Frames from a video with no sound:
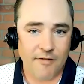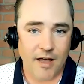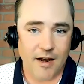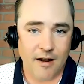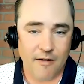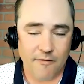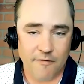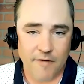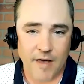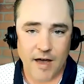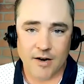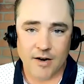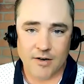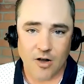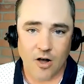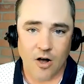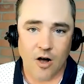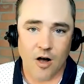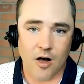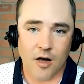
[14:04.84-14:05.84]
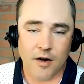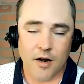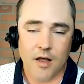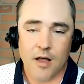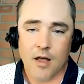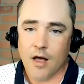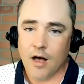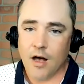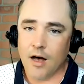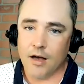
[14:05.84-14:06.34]
an effect on,
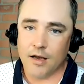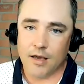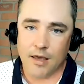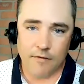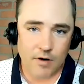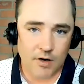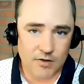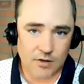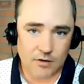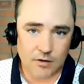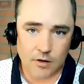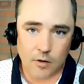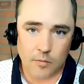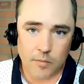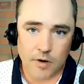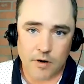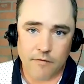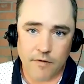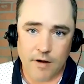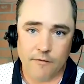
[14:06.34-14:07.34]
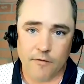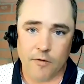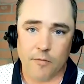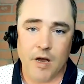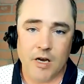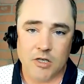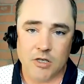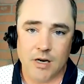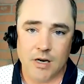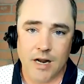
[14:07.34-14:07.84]
giving us a little bit of
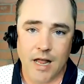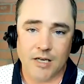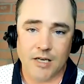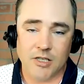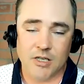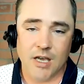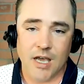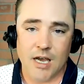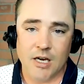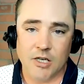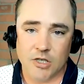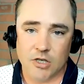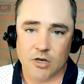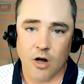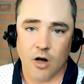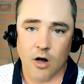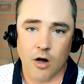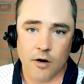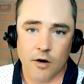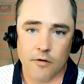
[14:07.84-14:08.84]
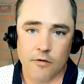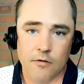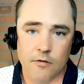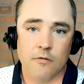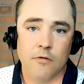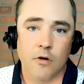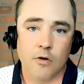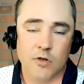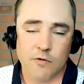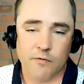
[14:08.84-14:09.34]
information and education on
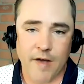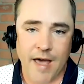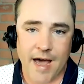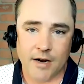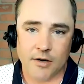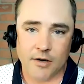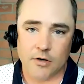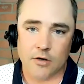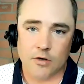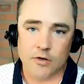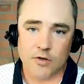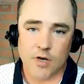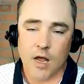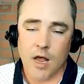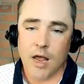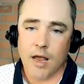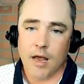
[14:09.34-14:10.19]
those factors.